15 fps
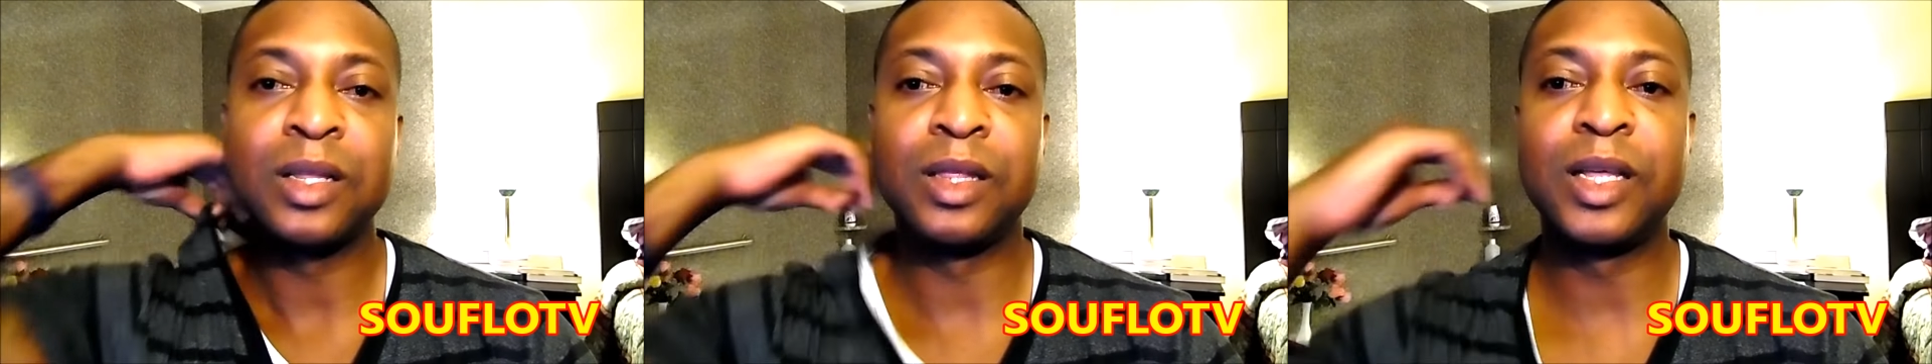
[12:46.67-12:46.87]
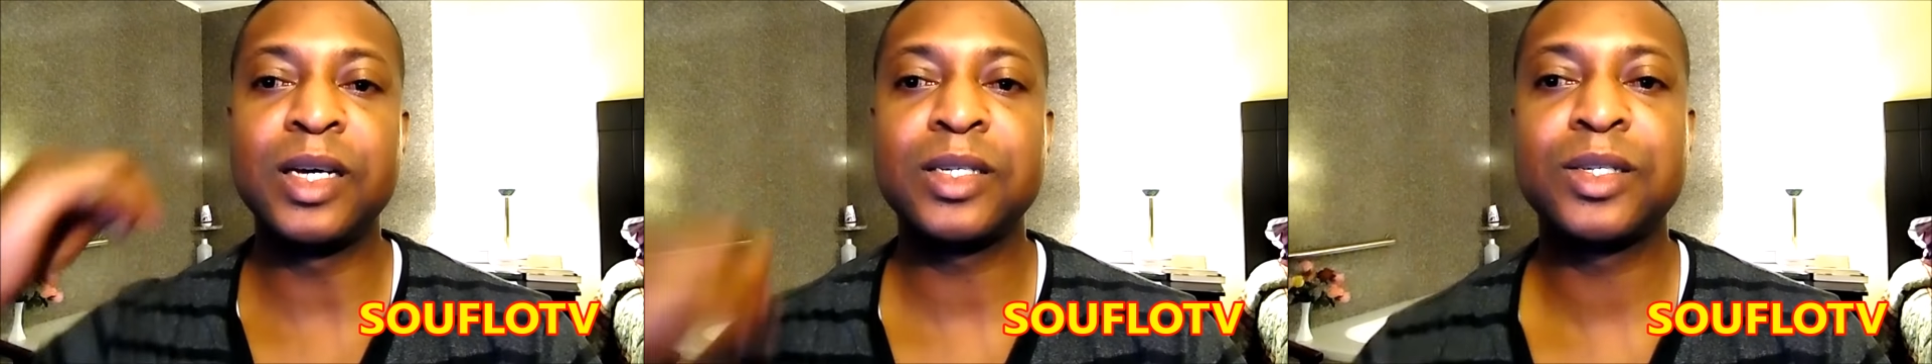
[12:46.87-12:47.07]

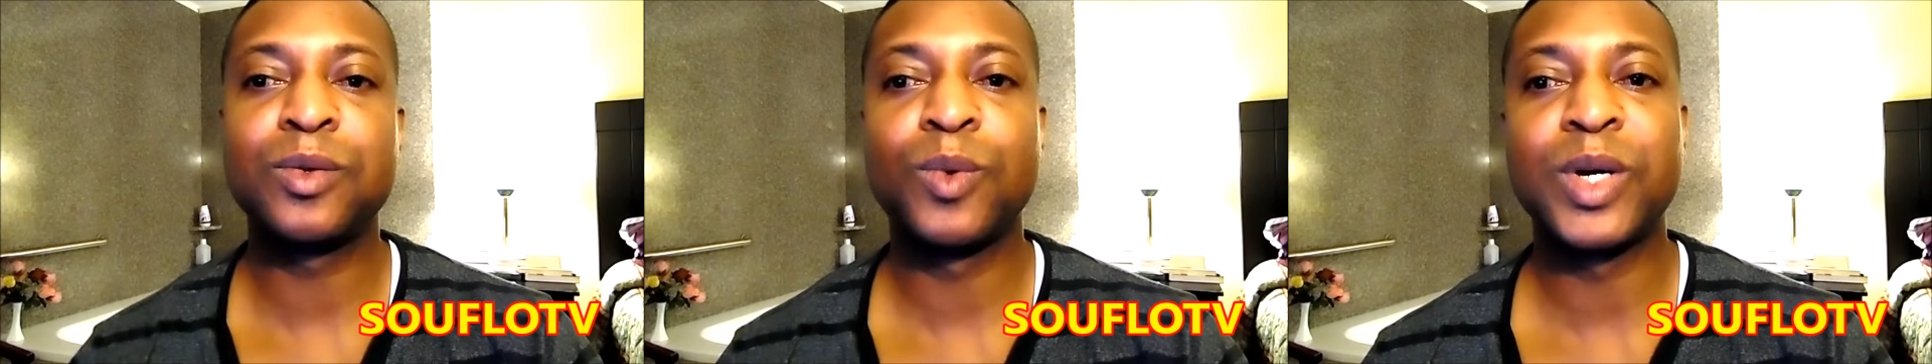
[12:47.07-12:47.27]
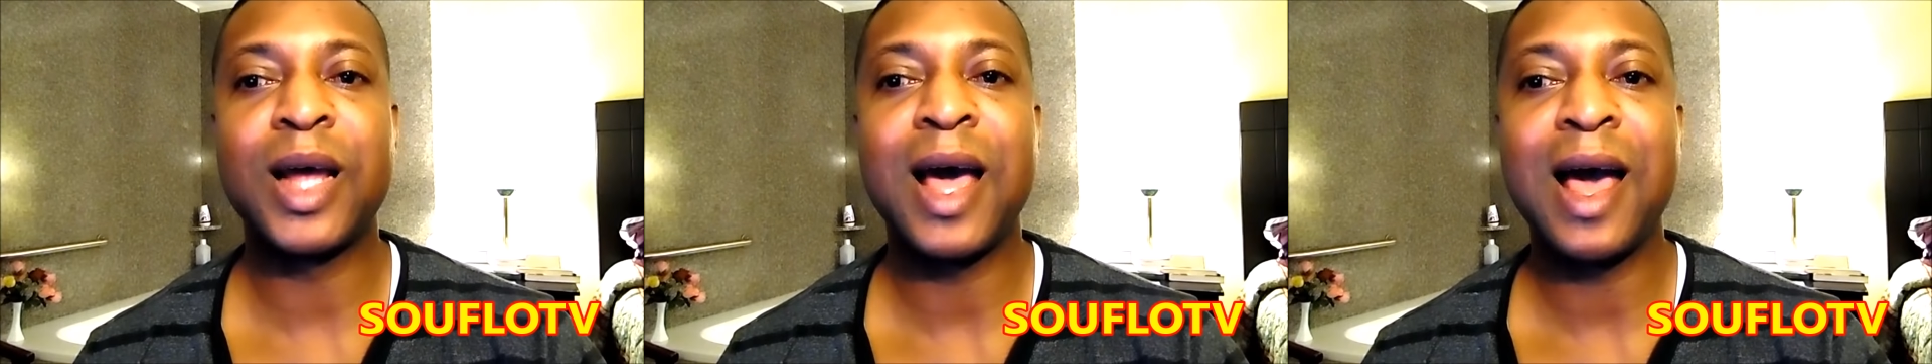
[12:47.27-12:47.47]
This
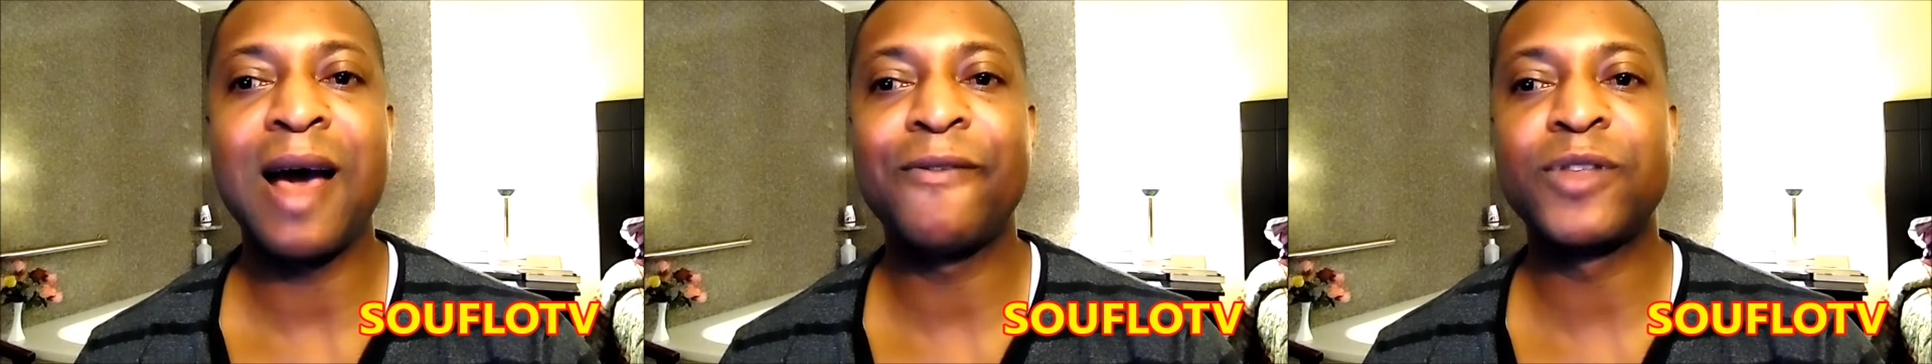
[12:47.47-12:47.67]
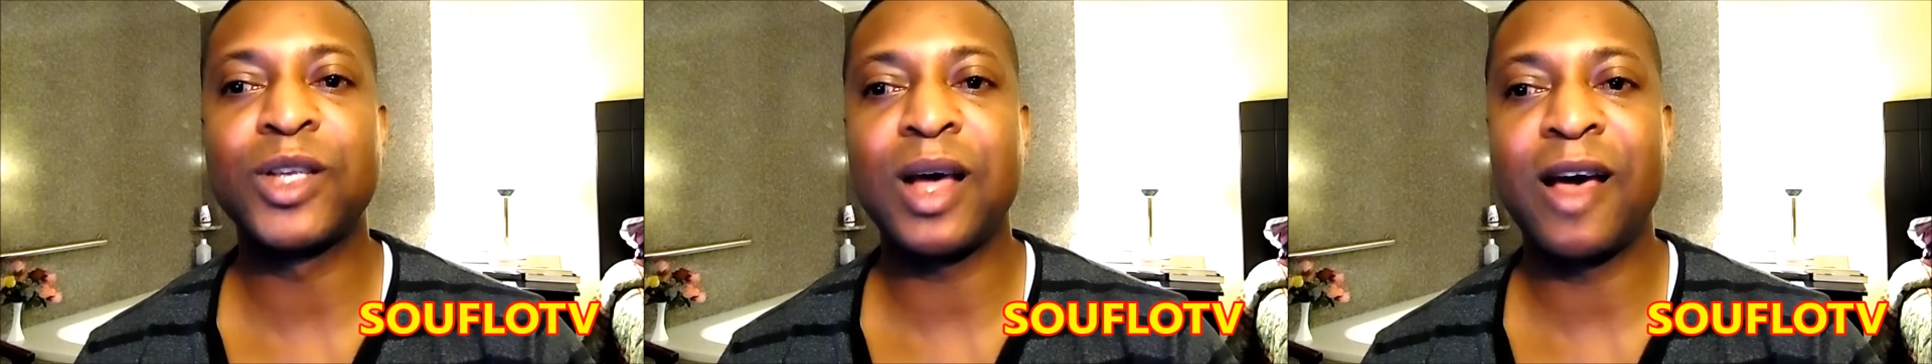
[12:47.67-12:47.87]
would
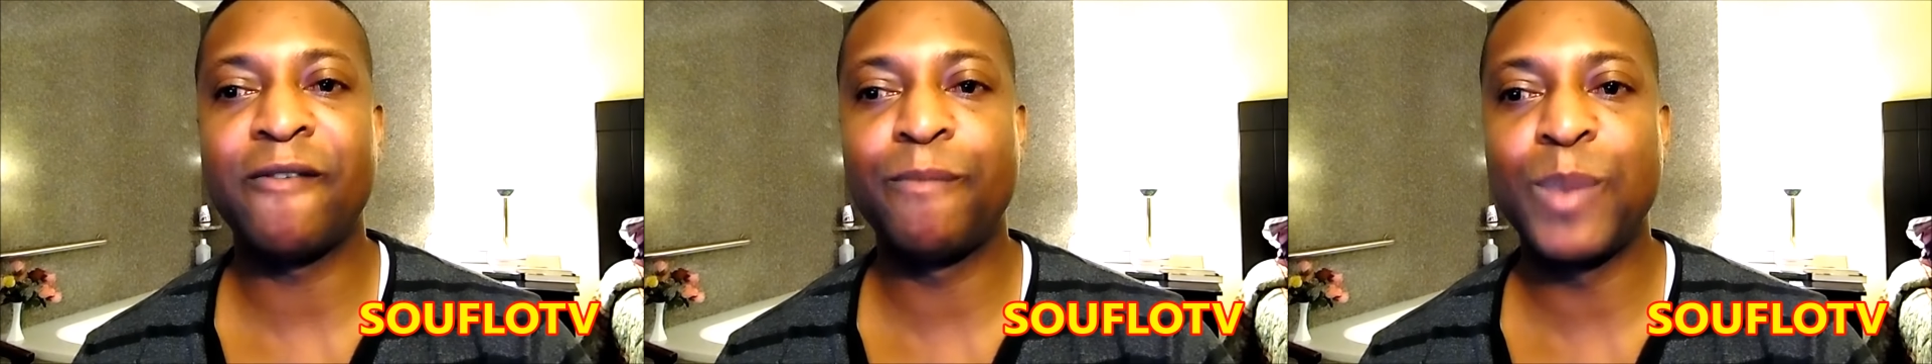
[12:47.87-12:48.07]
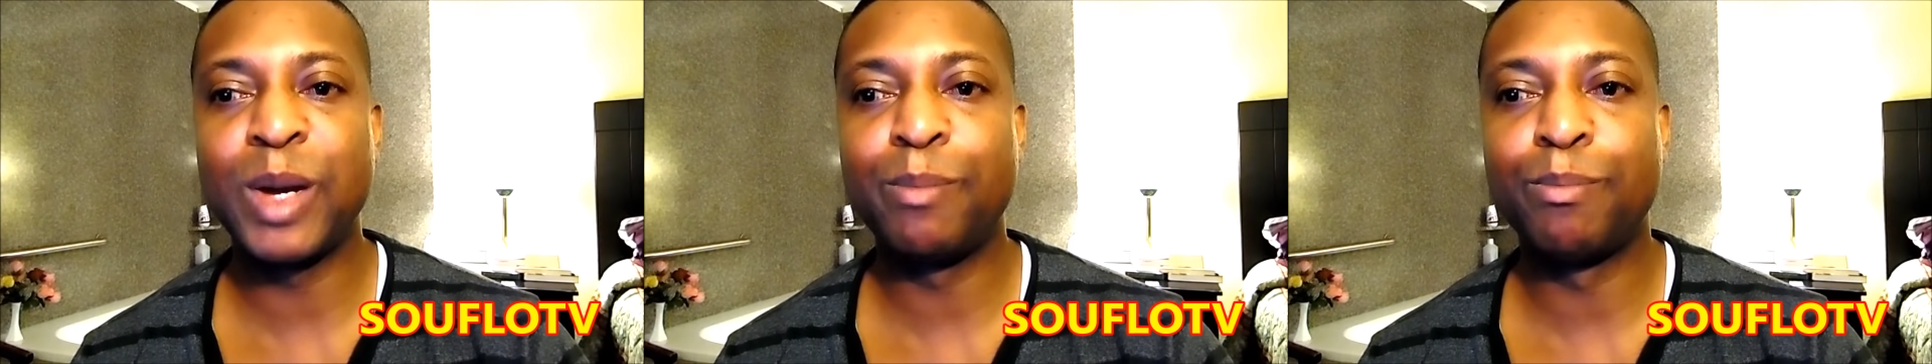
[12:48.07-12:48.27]
have to
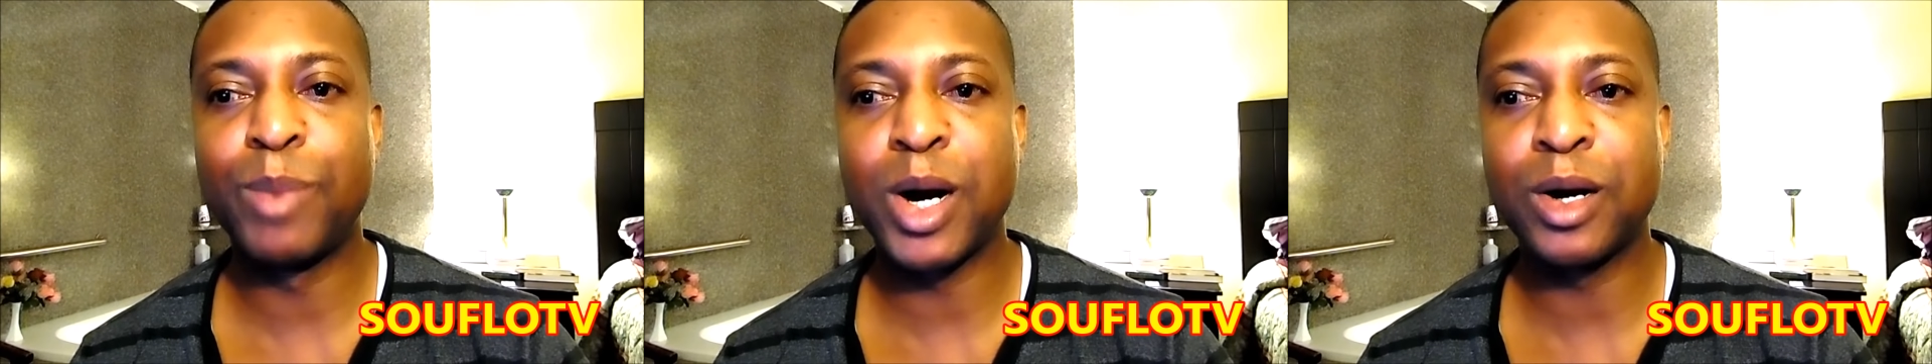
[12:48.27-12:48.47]
have been